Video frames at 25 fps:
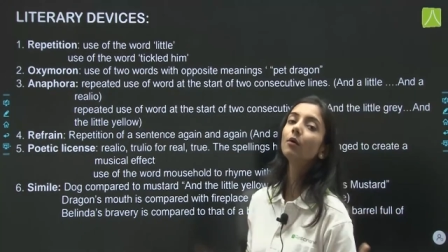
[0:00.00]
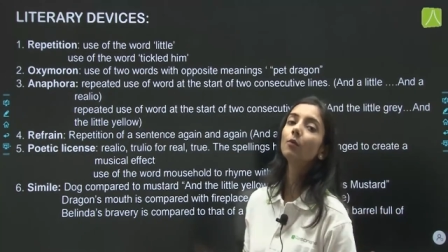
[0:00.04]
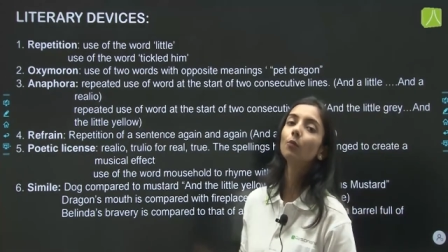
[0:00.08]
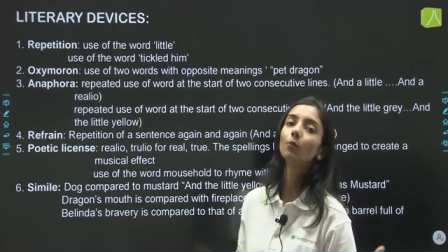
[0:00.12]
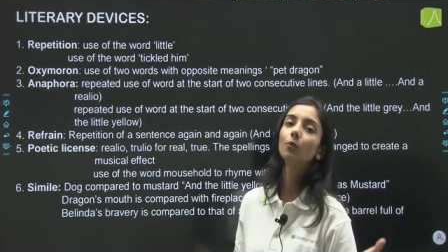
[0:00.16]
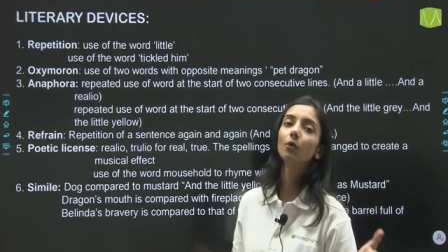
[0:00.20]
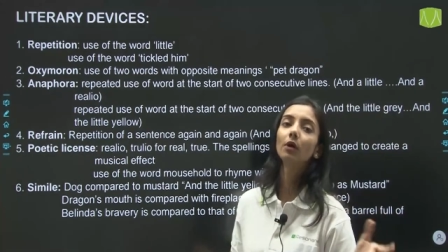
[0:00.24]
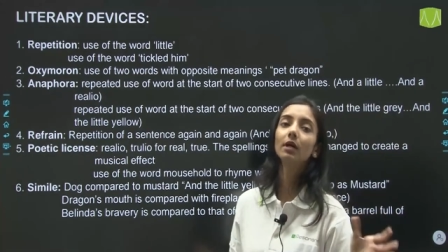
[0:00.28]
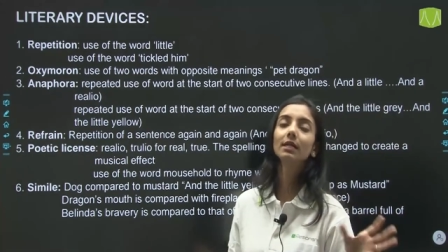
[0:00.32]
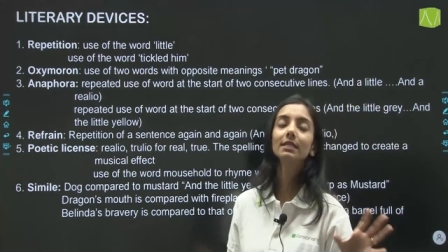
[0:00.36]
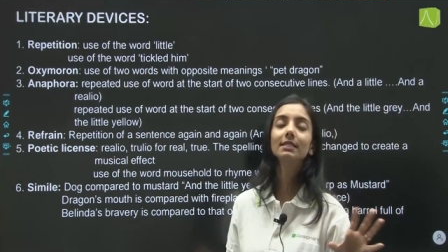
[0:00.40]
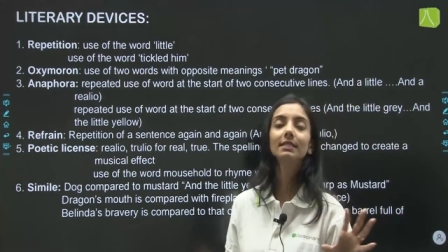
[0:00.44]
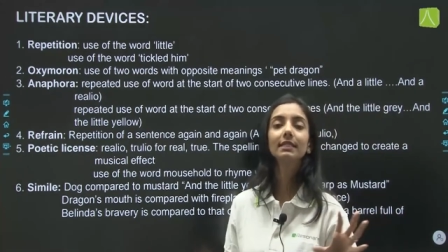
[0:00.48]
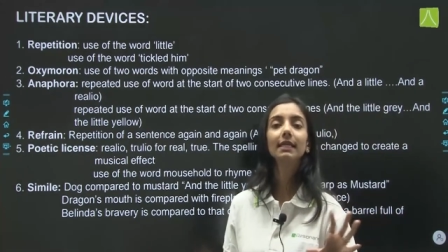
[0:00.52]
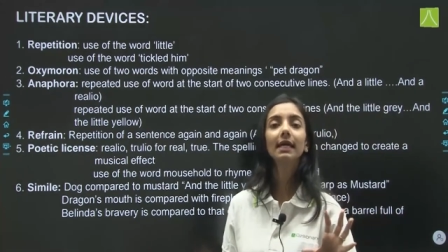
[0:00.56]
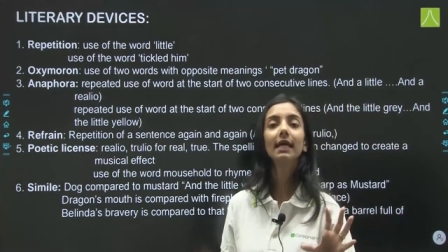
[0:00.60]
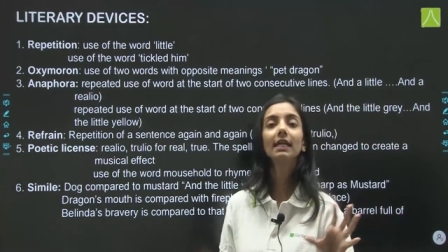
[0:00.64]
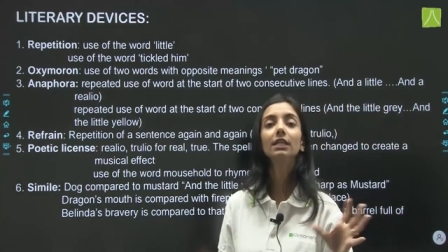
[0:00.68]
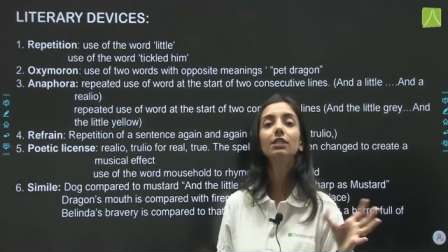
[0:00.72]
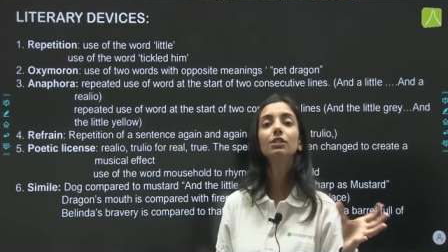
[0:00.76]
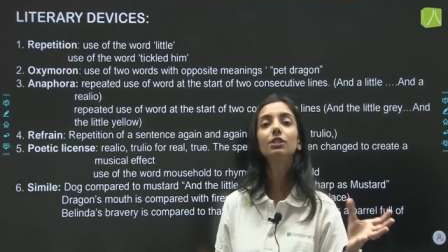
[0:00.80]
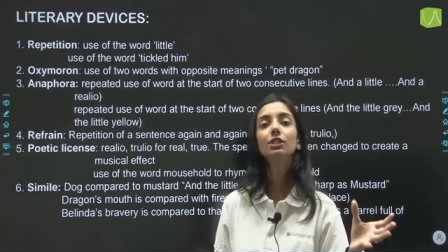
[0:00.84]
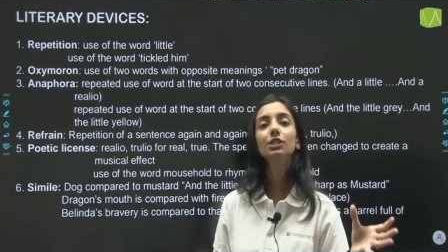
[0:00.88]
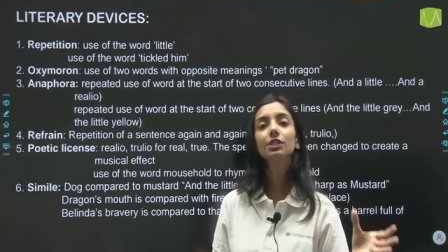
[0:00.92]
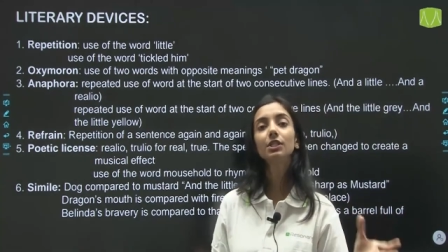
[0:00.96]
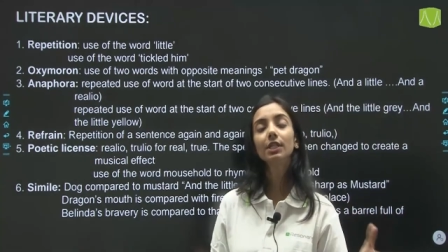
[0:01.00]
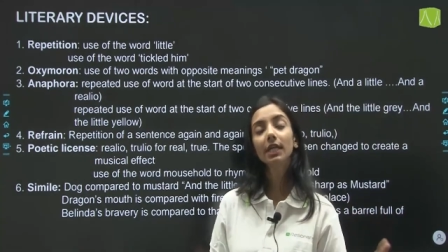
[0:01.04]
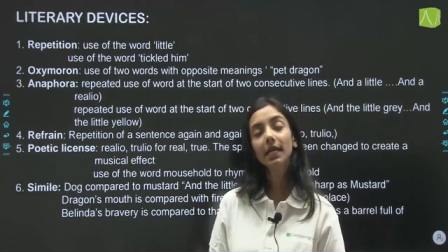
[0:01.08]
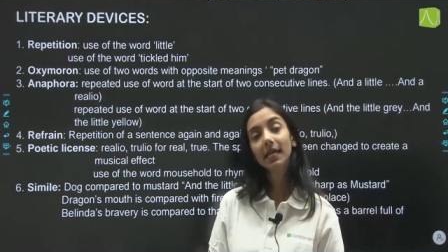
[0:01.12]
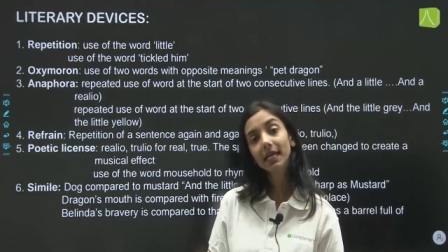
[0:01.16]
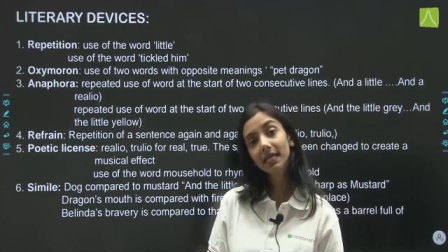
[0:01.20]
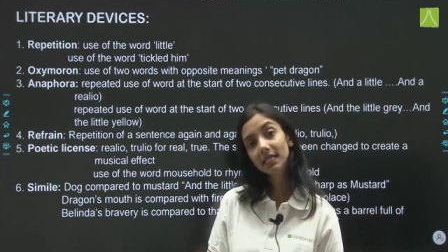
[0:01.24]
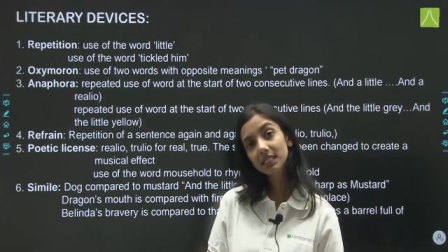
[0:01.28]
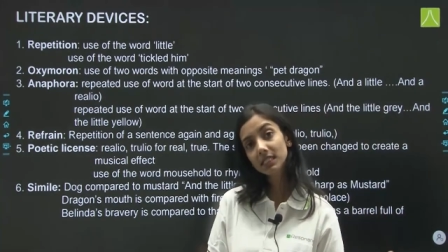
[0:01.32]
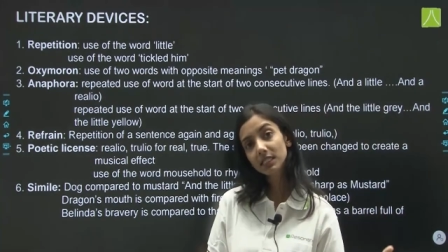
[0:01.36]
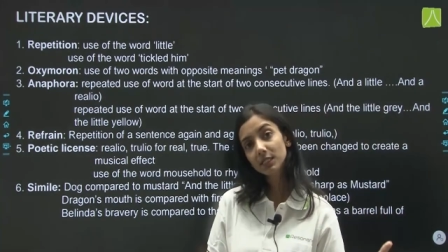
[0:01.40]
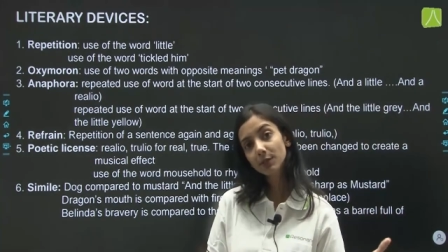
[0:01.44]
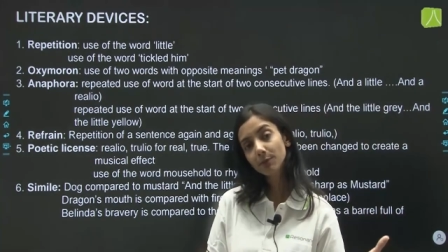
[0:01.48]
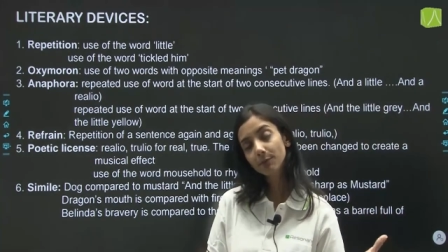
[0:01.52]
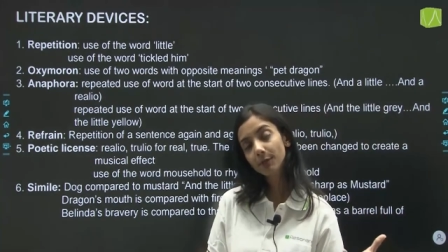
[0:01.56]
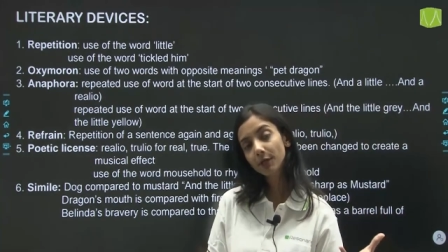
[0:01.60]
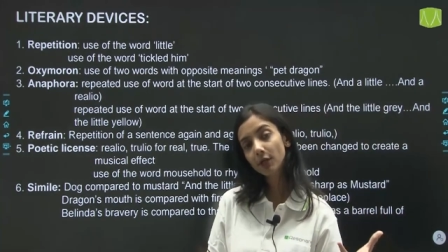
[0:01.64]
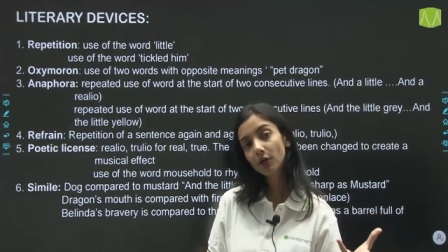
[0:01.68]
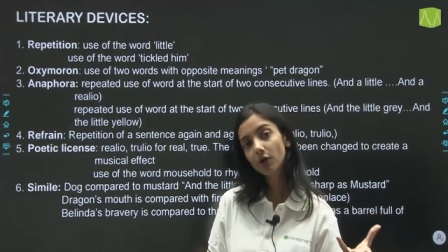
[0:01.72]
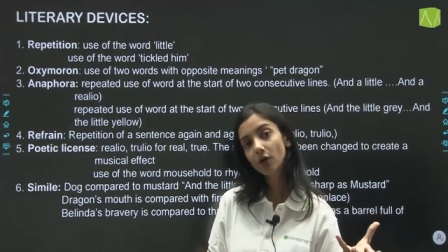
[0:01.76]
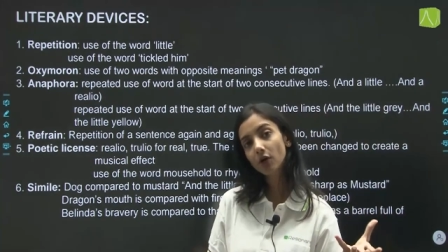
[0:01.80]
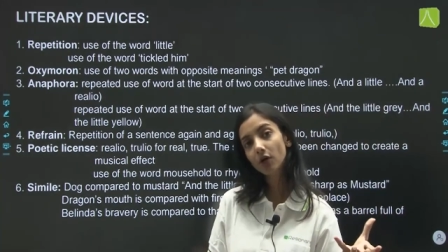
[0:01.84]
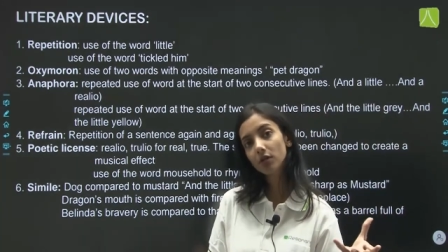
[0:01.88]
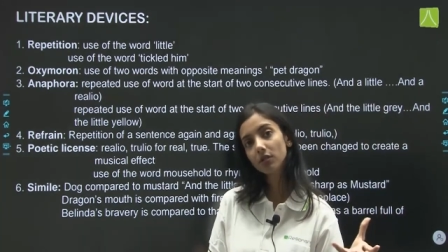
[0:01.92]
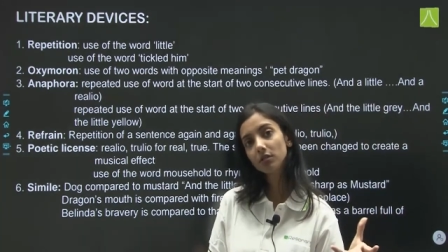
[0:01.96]
words get changed
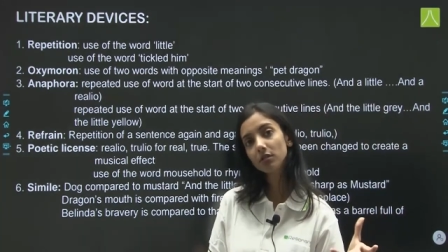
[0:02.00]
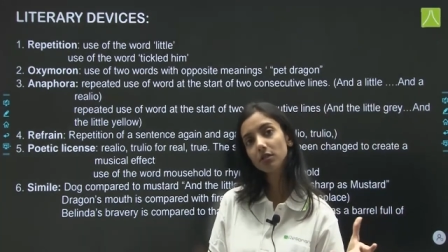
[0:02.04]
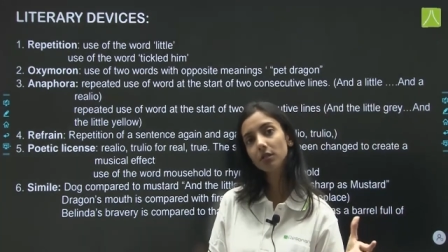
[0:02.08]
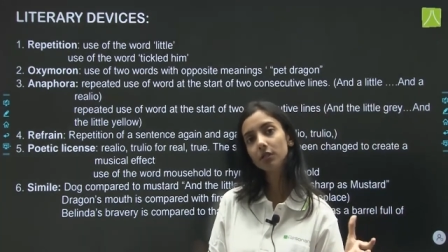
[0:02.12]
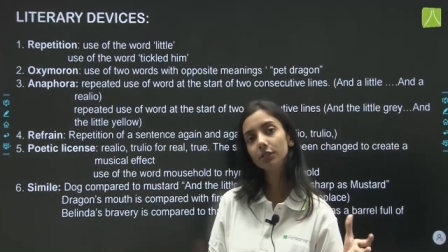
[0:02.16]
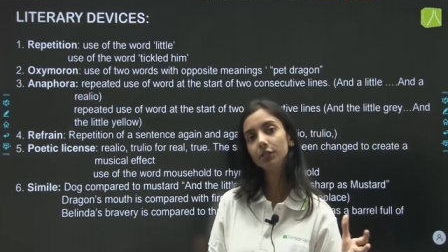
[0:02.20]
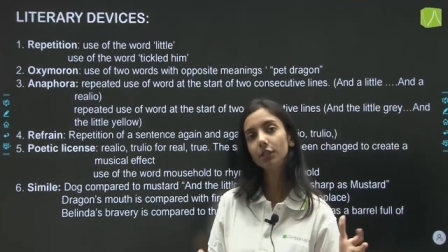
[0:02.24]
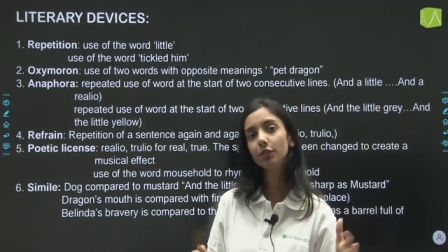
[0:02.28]
because